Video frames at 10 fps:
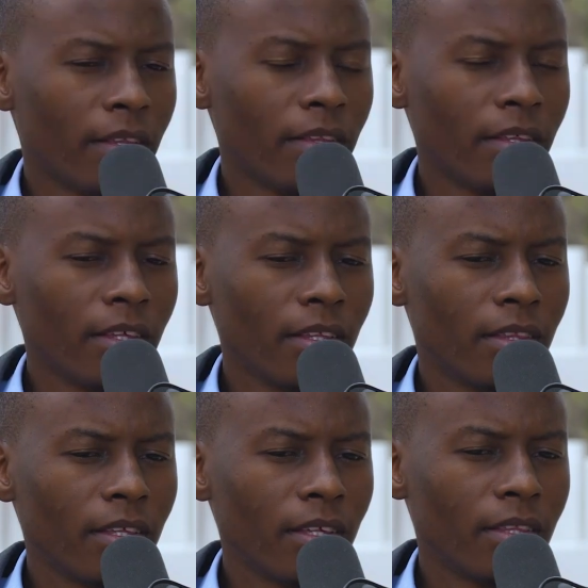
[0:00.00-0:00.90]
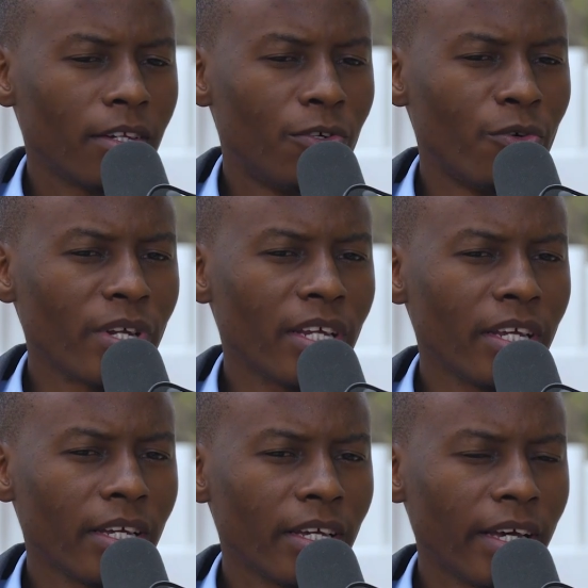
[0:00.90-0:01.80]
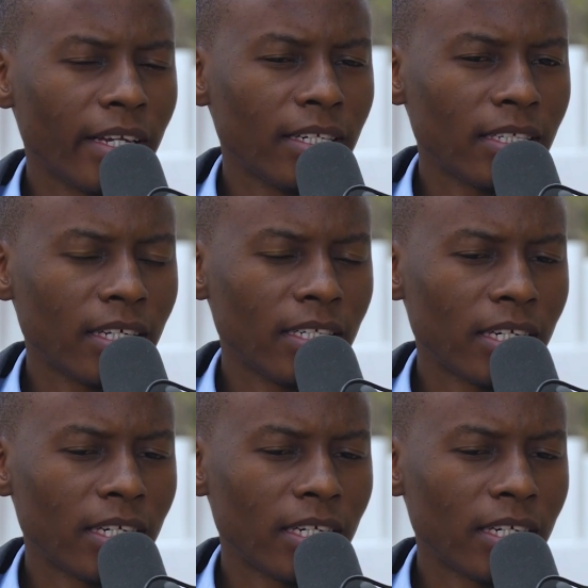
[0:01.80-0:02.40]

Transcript: The drinking and